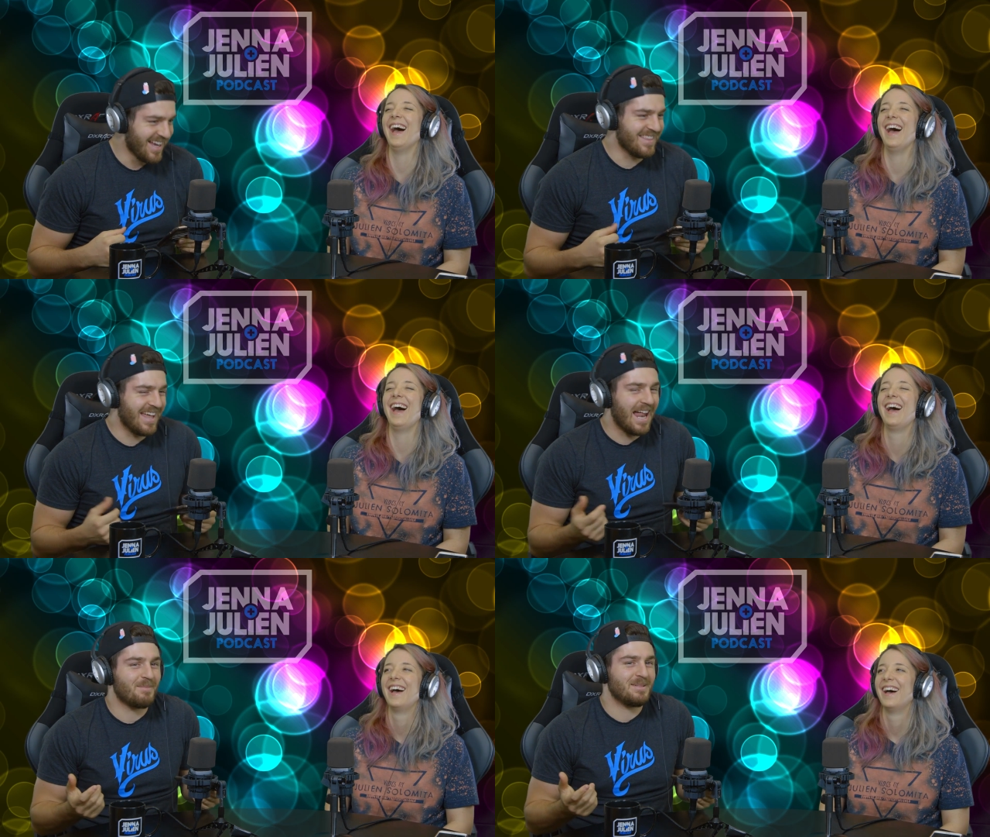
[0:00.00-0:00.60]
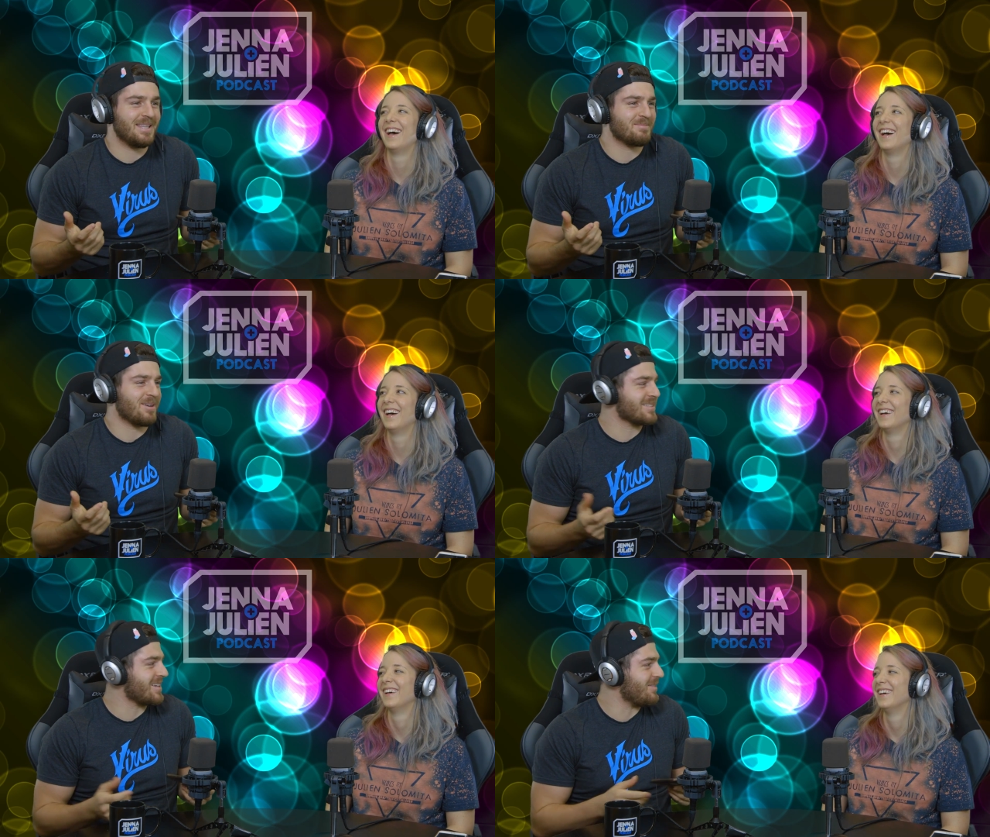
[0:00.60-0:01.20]
Speaker 1: And that happened at the
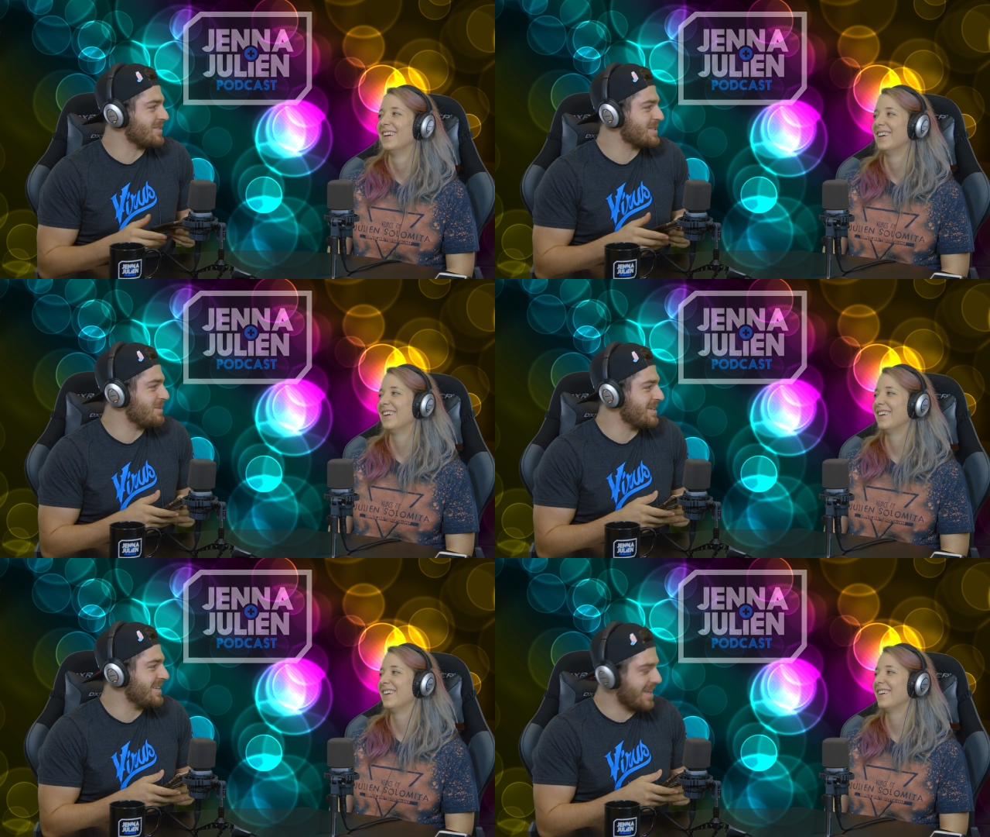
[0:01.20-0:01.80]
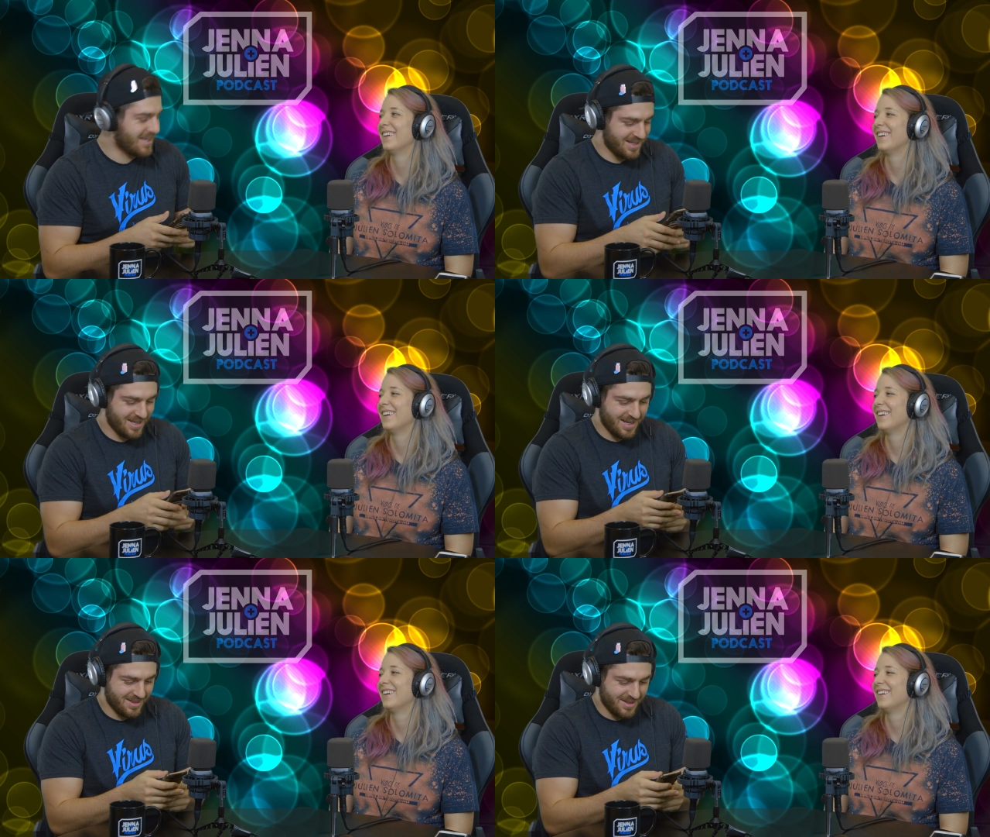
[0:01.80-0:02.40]
press conference. But Nick and
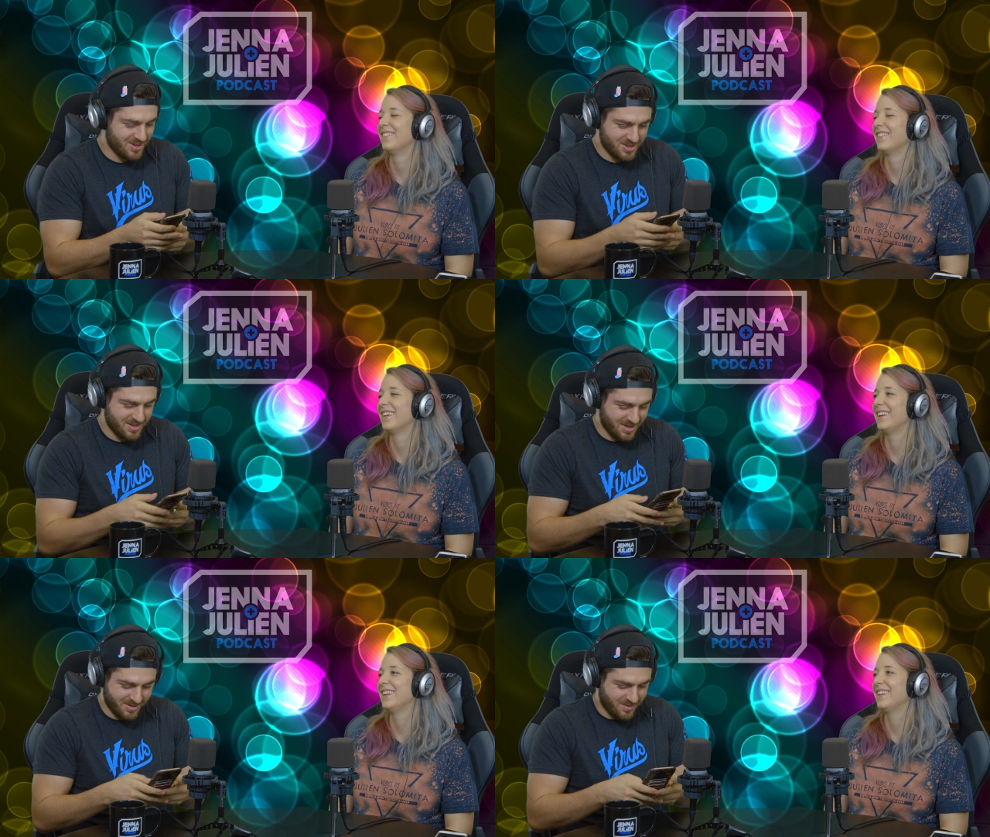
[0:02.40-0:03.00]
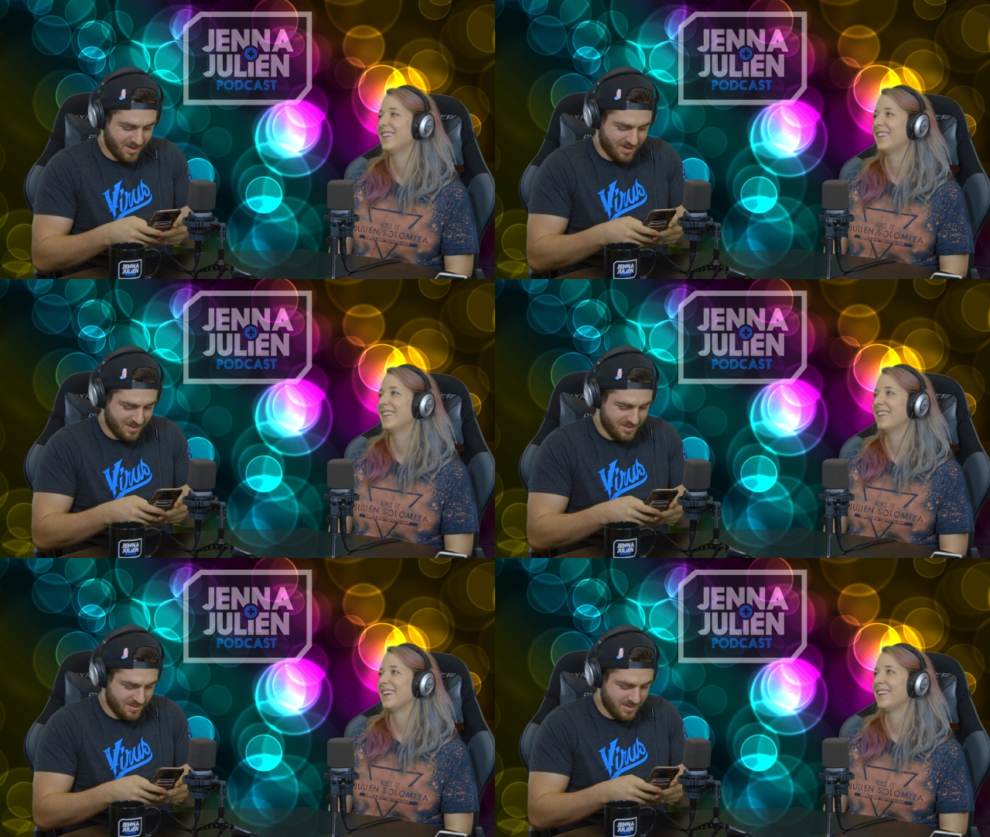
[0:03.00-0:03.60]
Nate in their
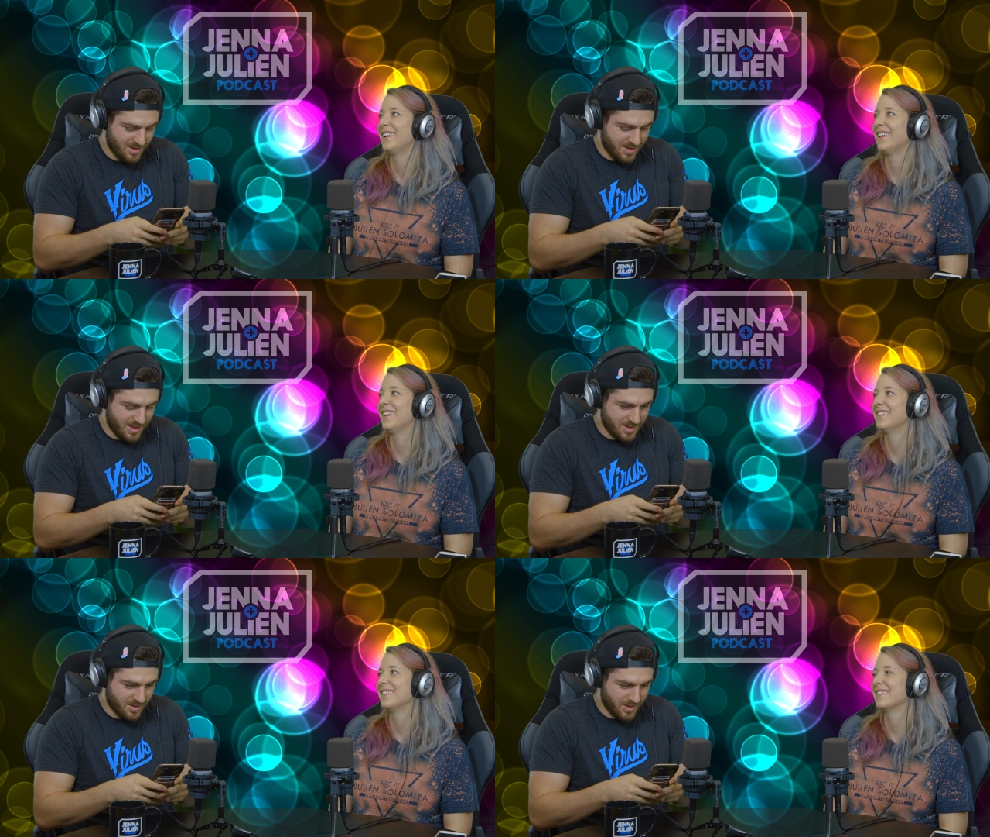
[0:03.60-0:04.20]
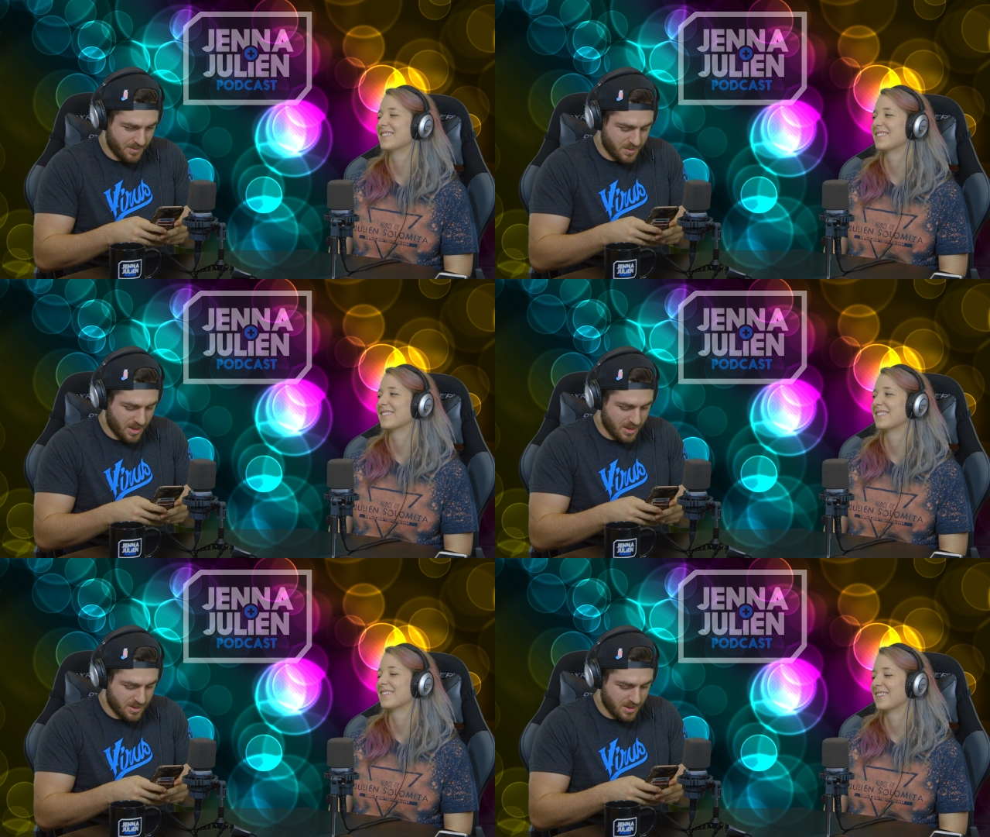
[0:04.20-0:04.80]
fucking Instagram
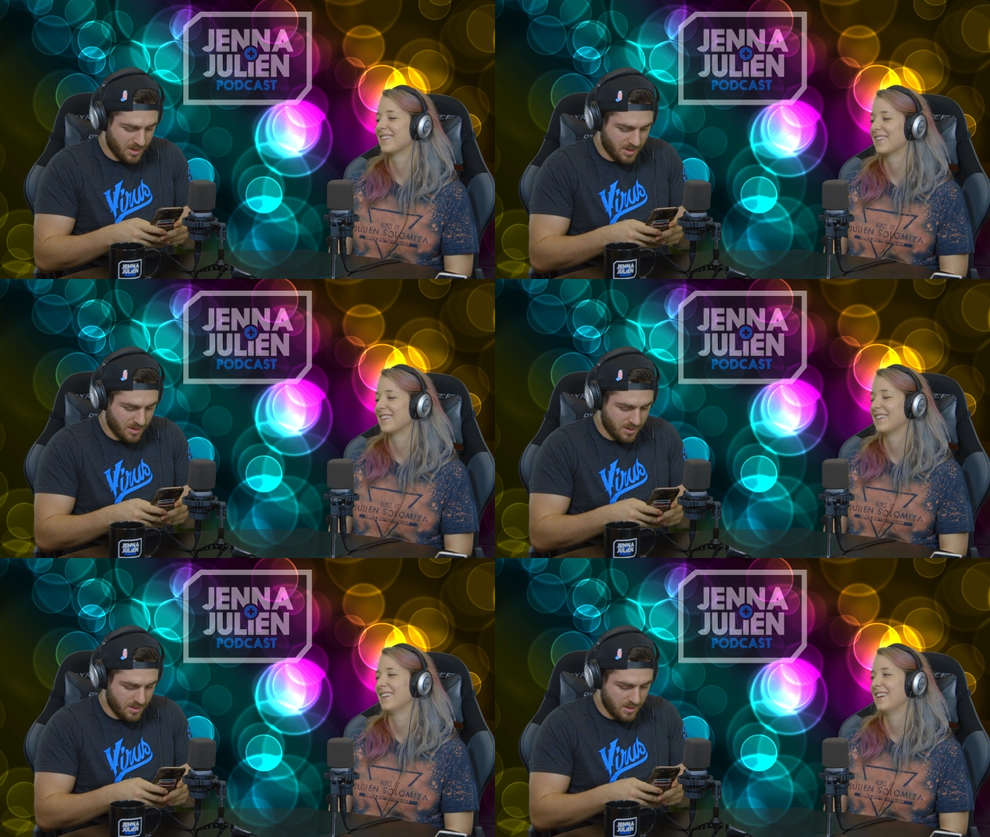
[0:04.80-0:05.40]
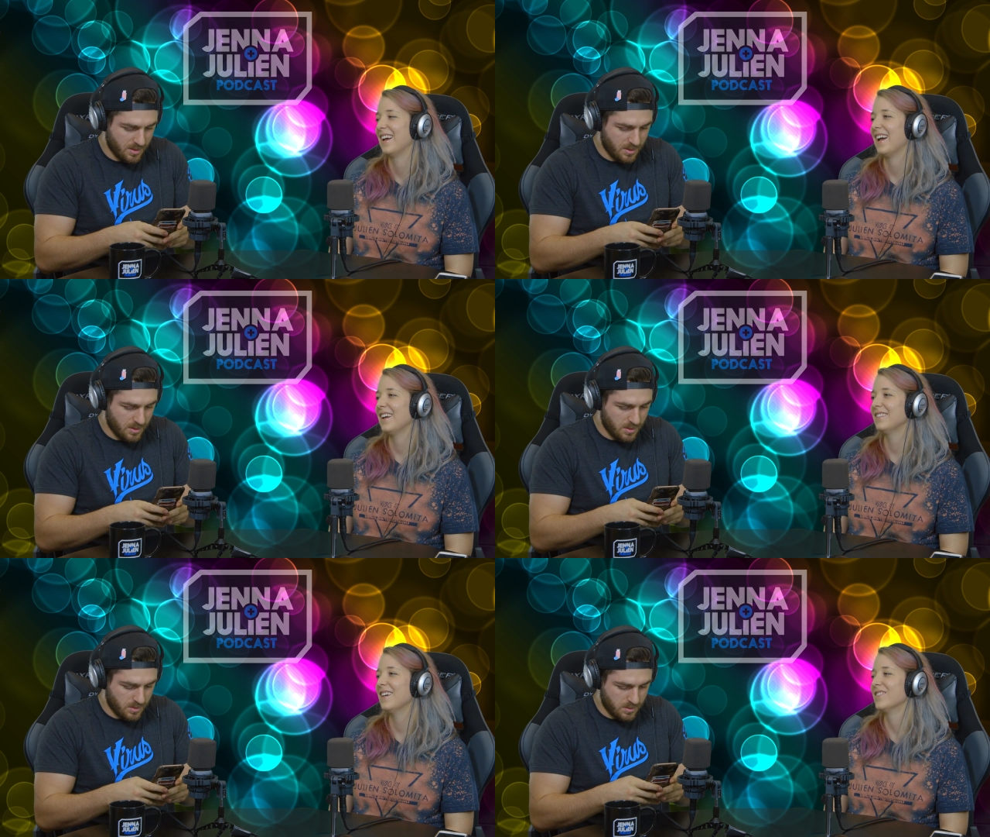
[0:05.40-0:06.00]
trash talk.
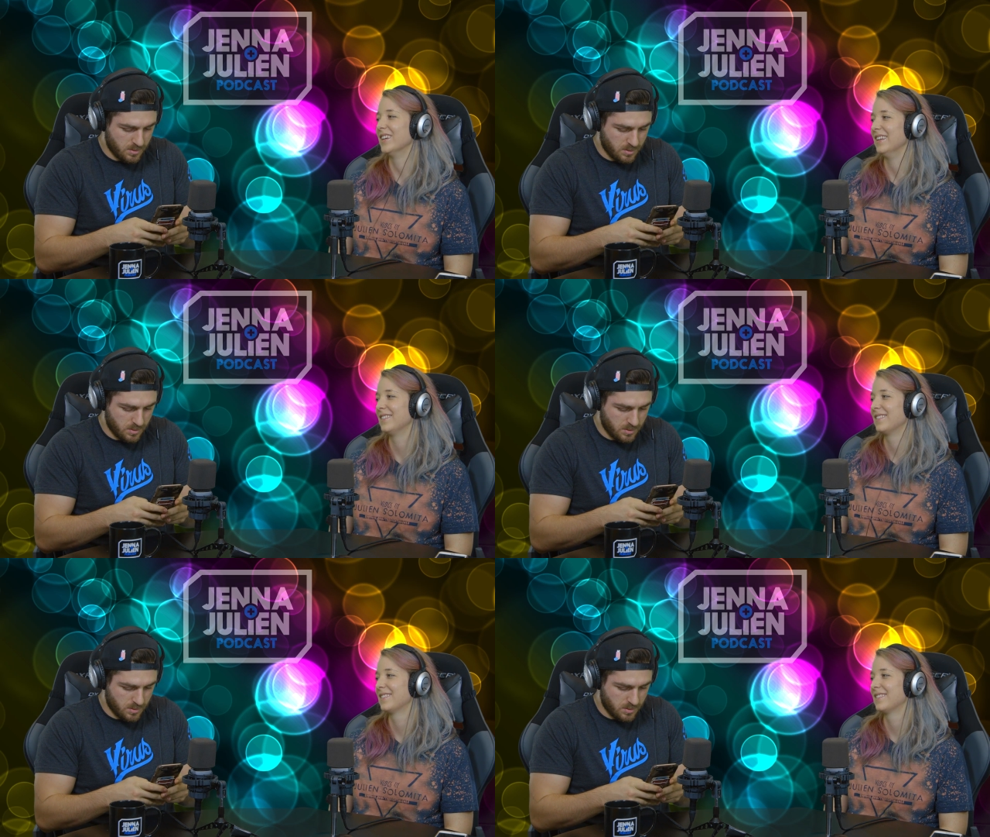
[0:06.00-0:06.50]
Speaker 2: I love it.